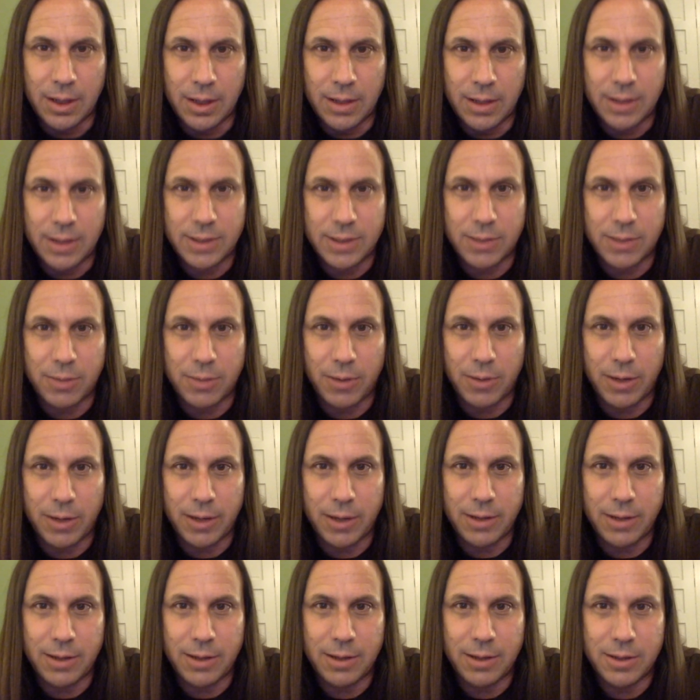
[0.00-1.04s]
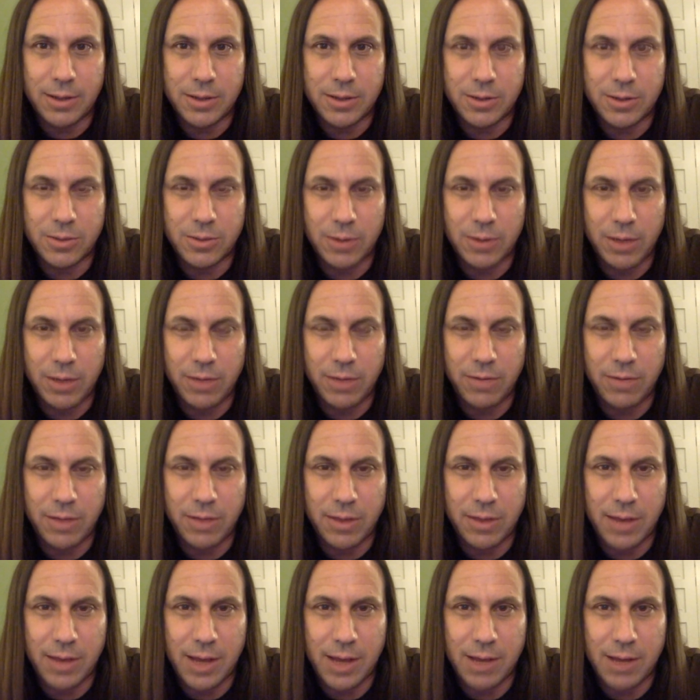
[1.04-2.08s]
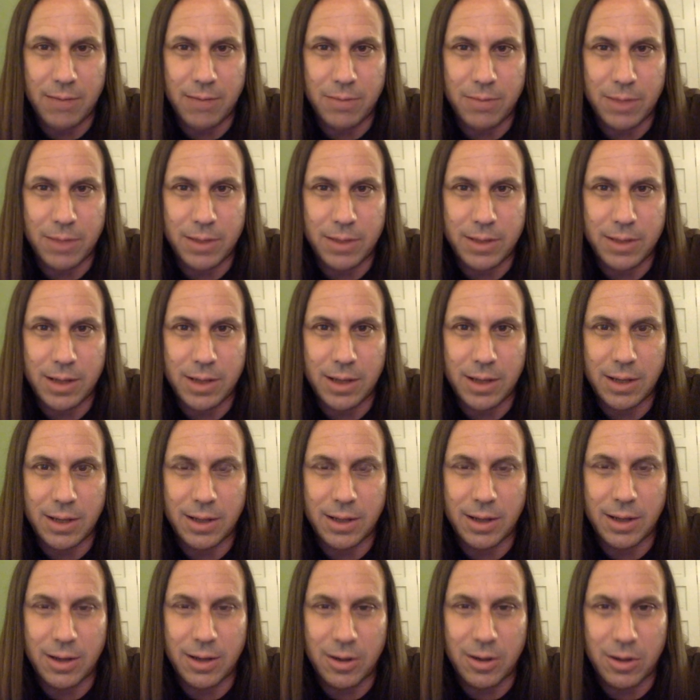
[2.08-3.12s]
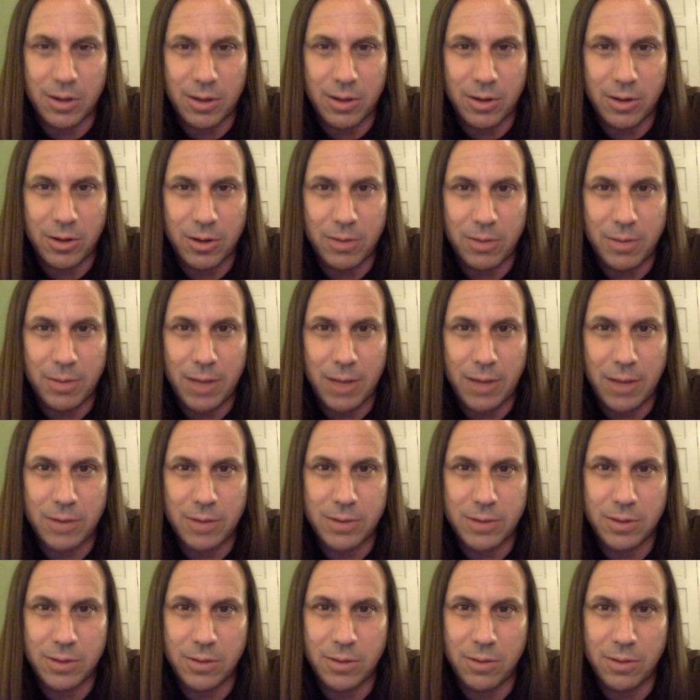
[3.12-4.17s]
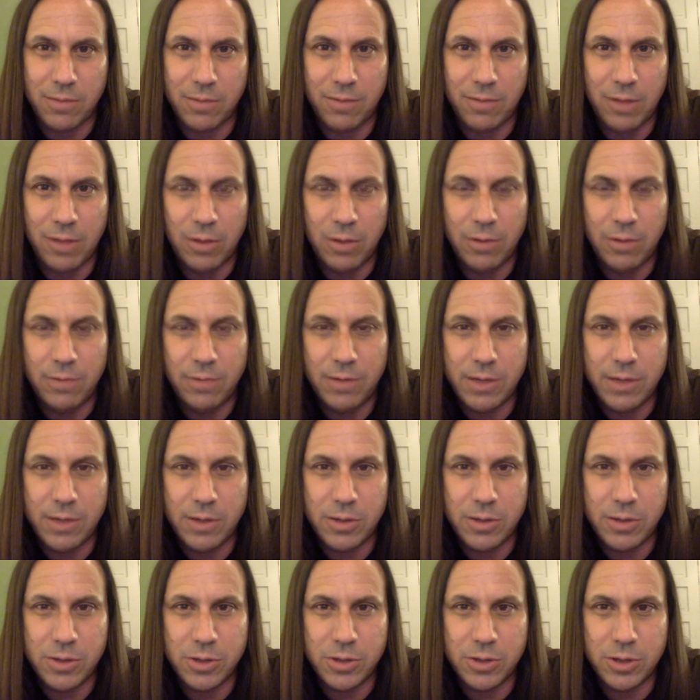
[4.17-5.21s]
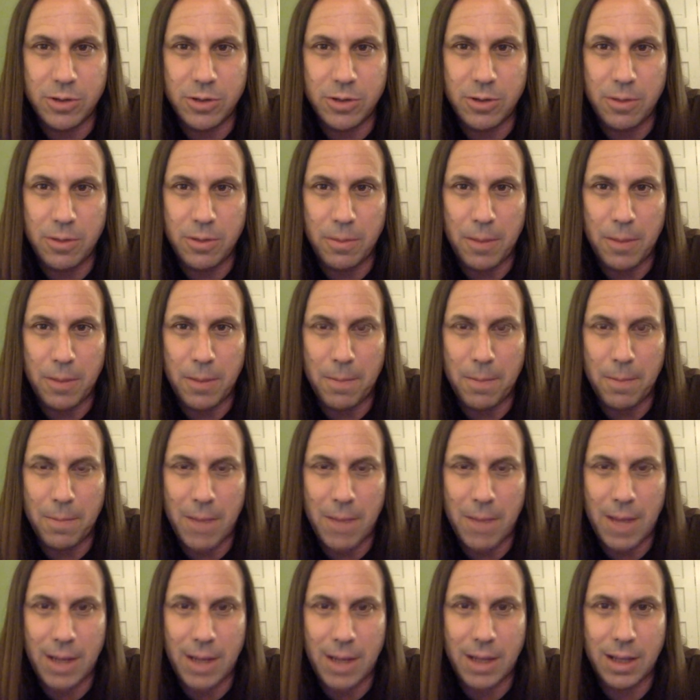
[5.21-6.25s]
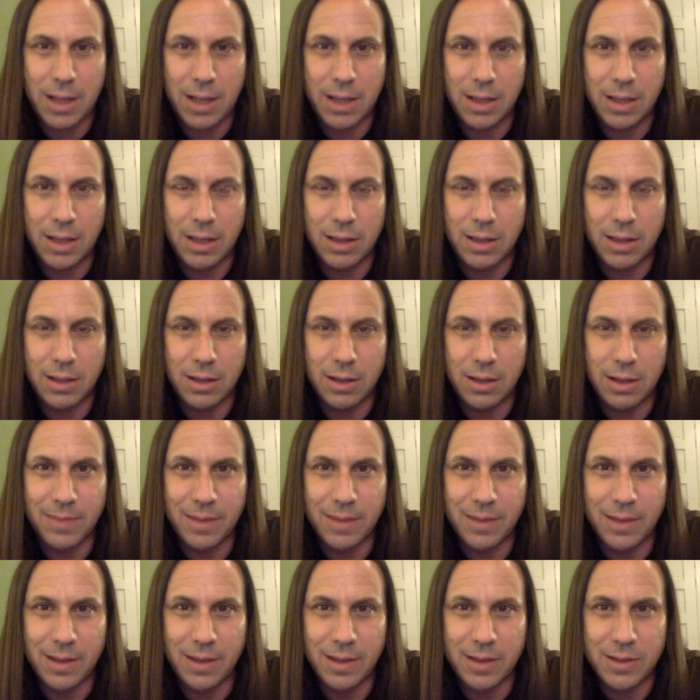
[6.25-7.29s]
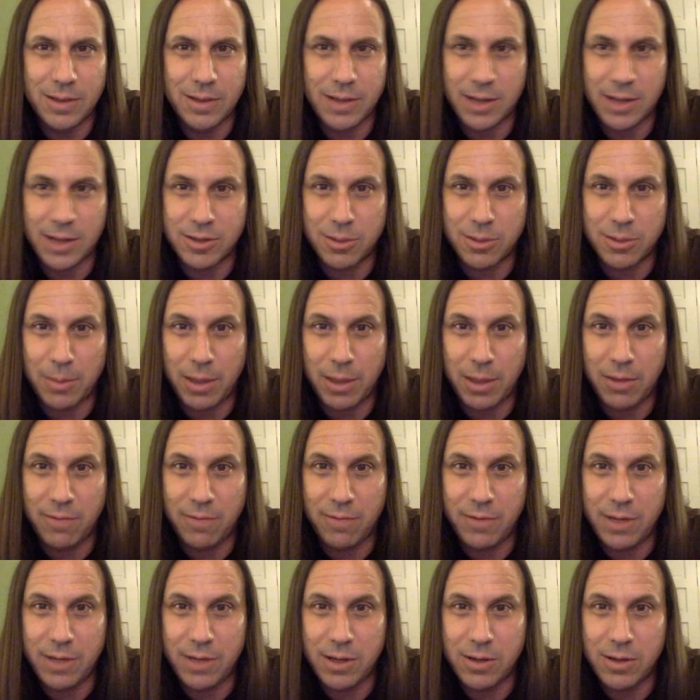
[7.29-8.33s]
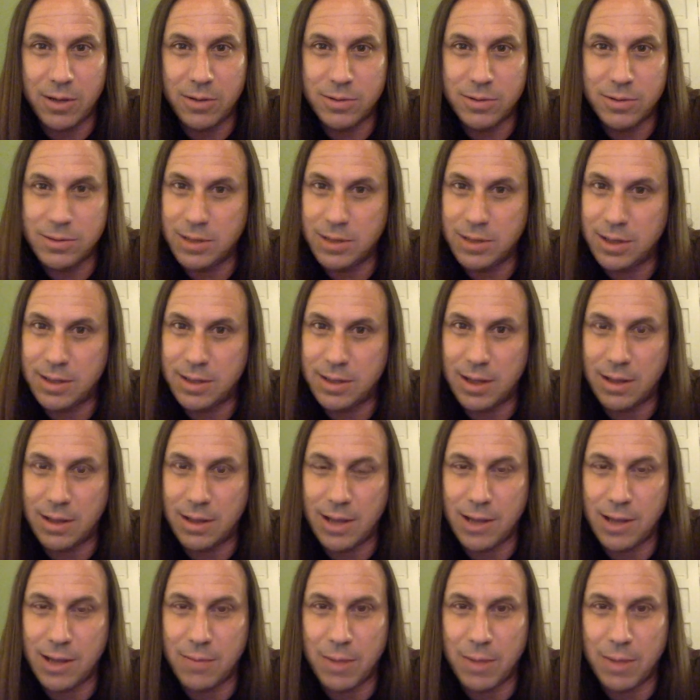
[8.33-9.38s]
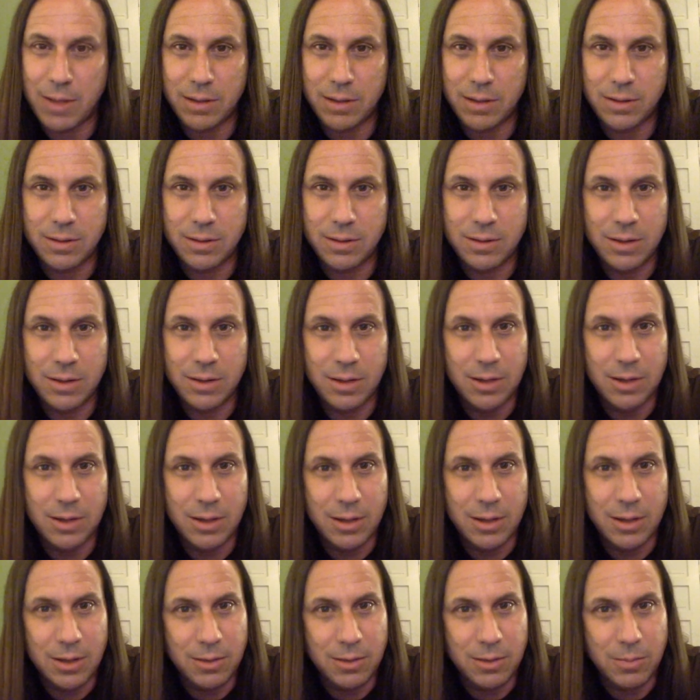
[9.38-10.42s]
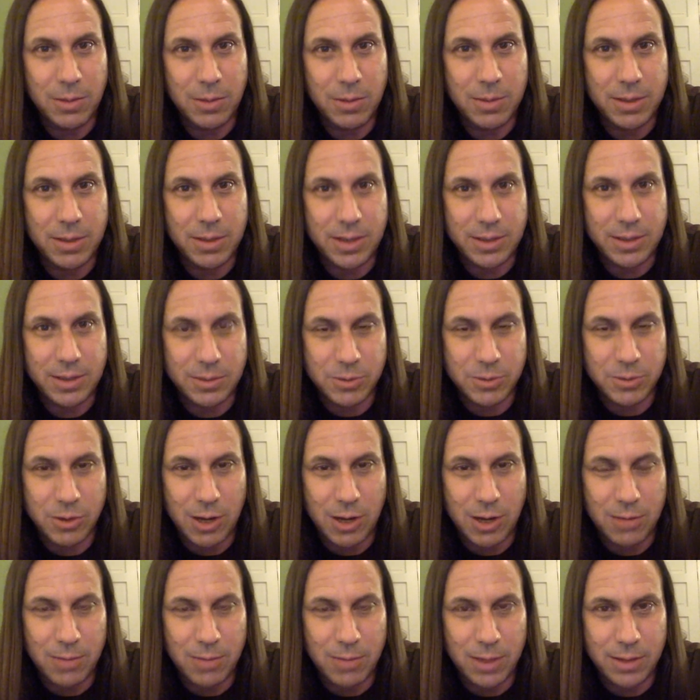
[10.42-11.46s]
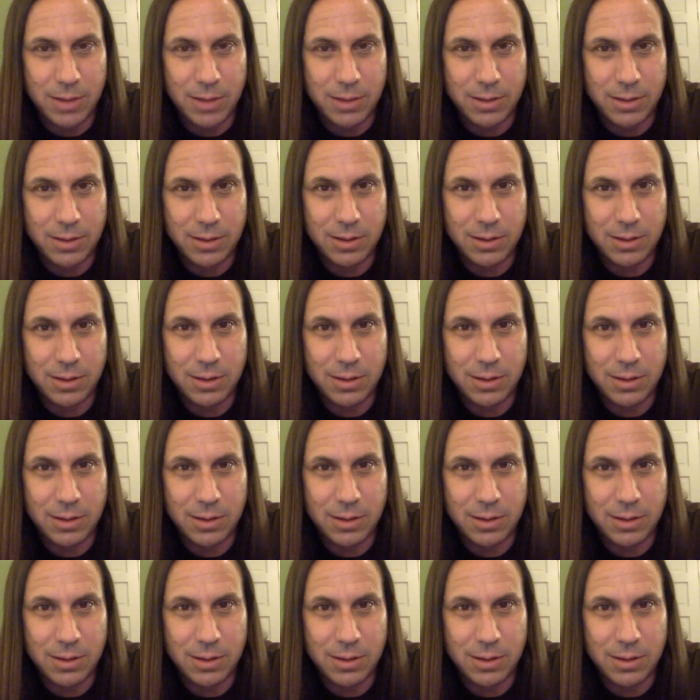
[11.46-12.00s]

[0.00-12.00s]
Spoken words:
Disappointing. Just wanted to vent that, but got it all cleared up now, so the flow of videos should be back. Check out some of my other videos, hit that like button, maybe hit that subscribe button.